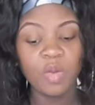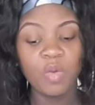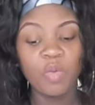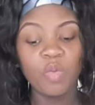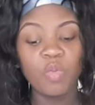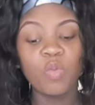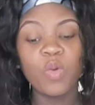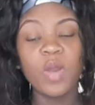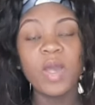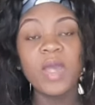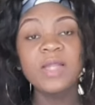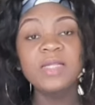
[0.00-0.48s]

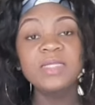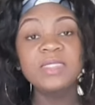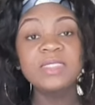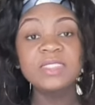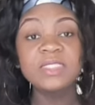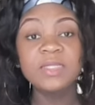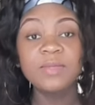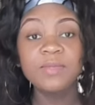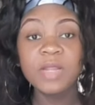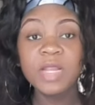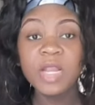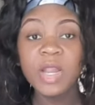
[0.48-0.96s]
While
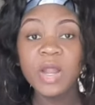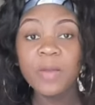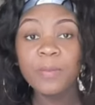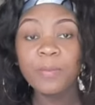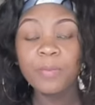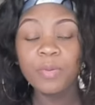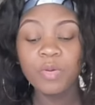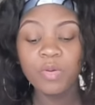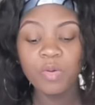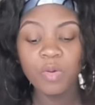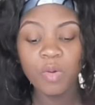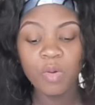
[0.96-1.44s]
similar
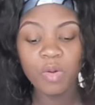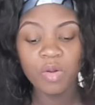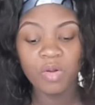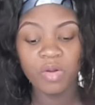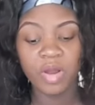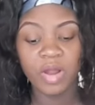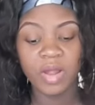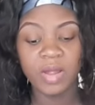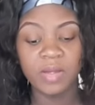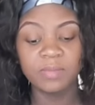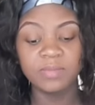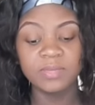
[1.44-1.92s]

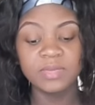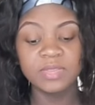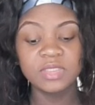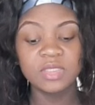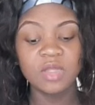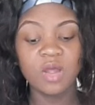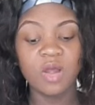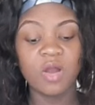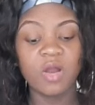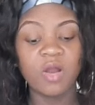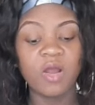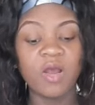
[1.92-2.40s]
programs
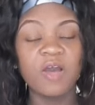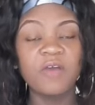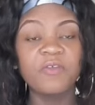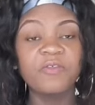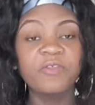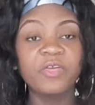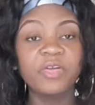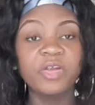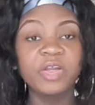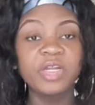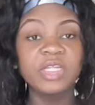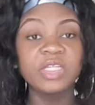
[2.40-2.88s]
are
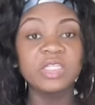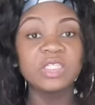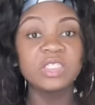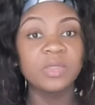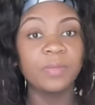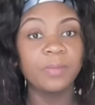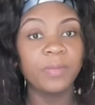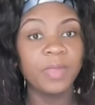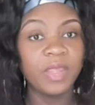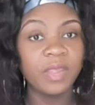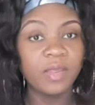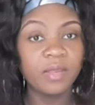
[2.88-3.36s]
offered in
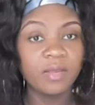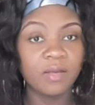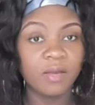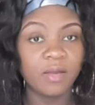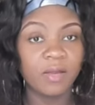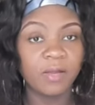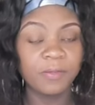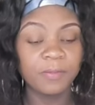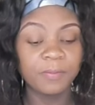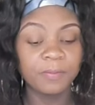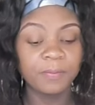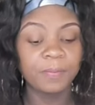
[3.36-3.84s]

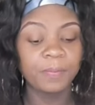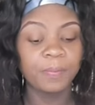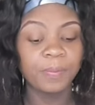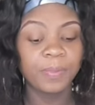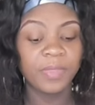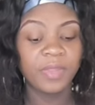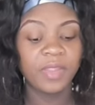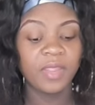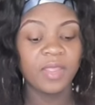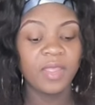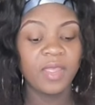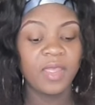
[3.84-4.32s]
Jamaica,
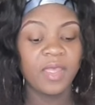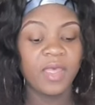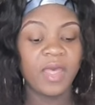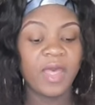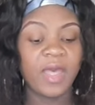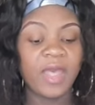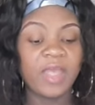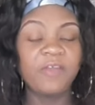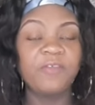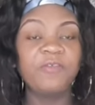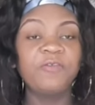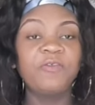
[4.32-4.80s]

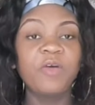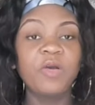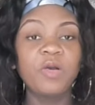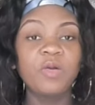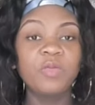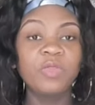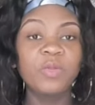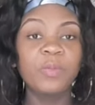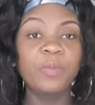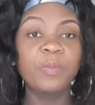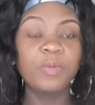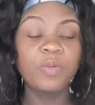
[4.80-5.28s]
I
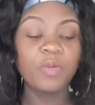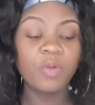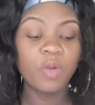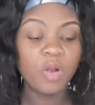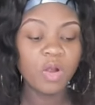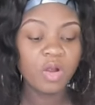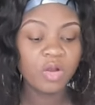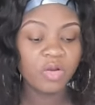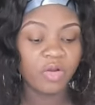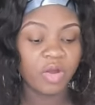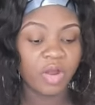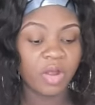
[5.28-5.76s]
found the
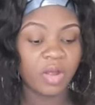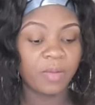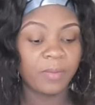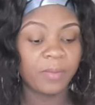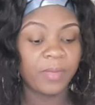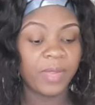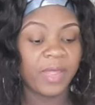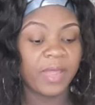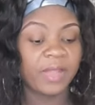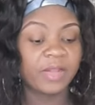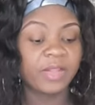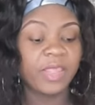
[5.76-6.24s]
program
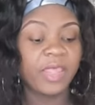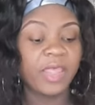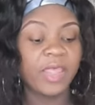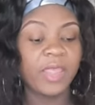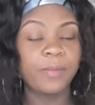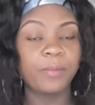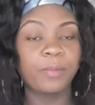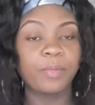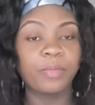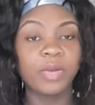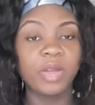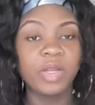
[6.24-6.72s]
at
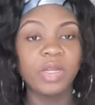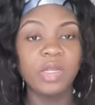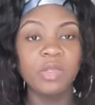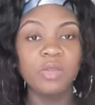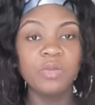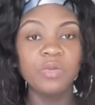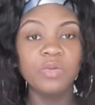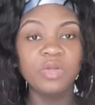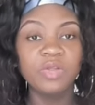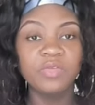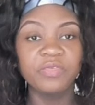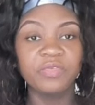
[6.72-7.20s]
Cape Breton
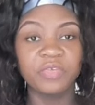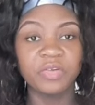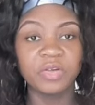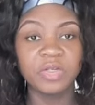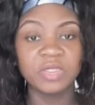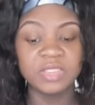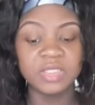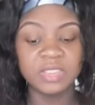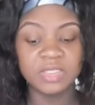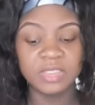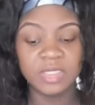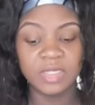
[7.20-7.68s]

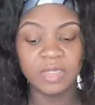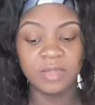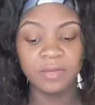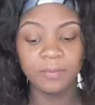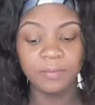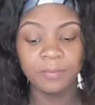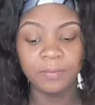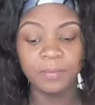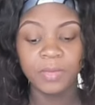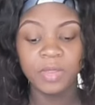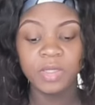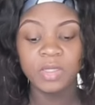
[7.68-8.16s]
University
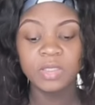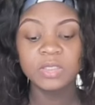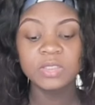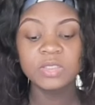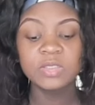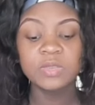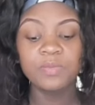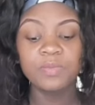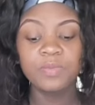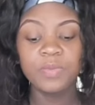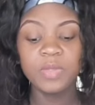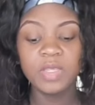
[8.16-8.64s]

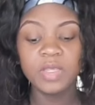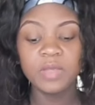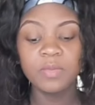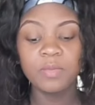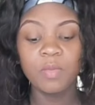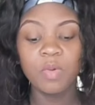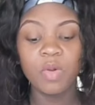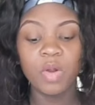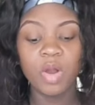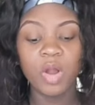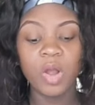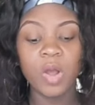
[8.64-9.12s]
to be
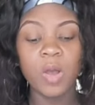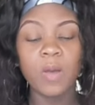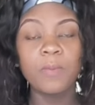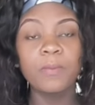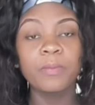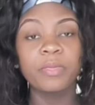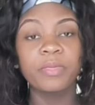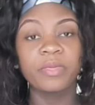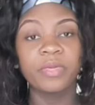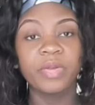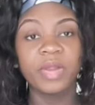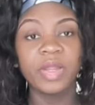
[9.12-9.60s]
more
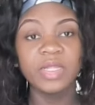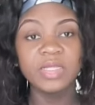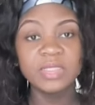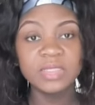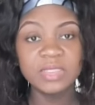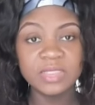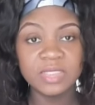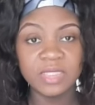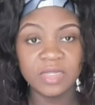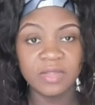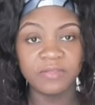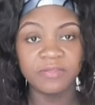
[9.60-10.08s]

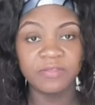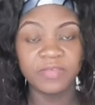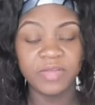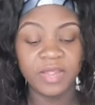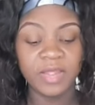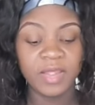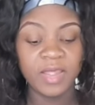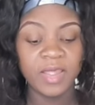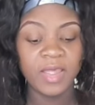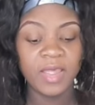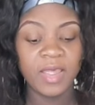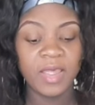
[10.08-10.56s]
comprehensive,
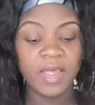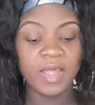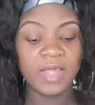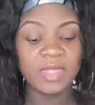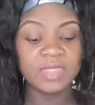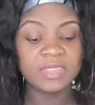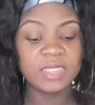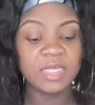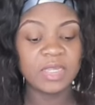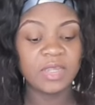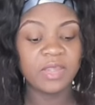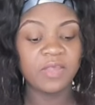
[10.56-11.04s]

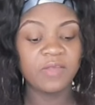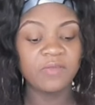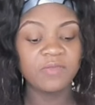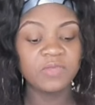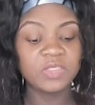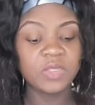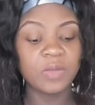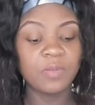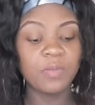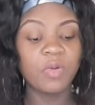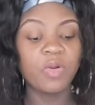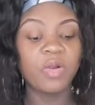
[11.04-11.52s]
as it gives
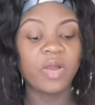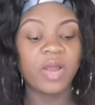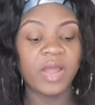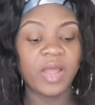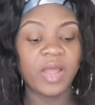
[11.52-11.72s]
a more